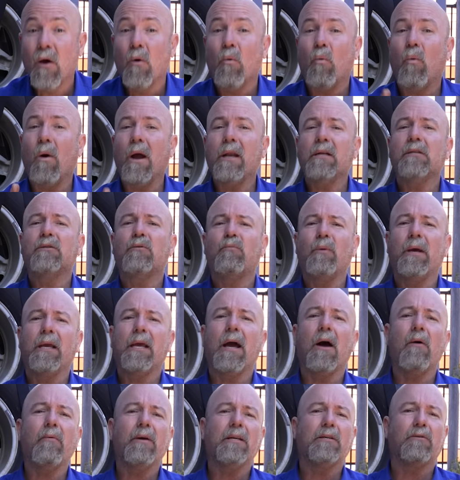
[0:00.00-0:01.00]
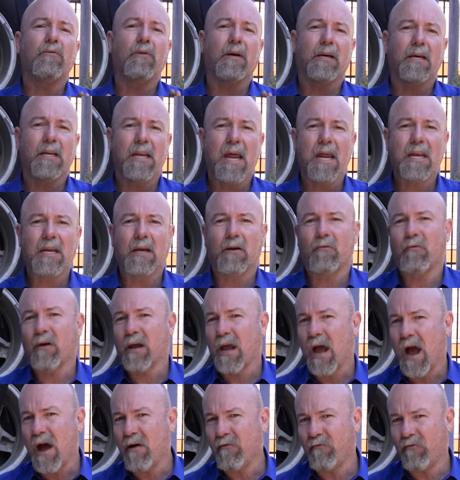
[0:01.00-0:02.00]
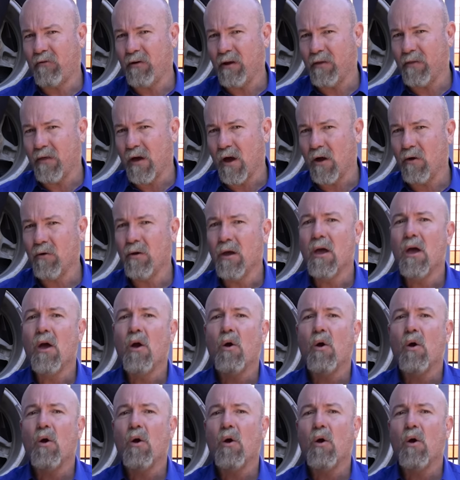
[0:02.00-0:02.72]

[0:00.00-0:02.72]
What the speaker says: Once we go into a kinetic recovery though,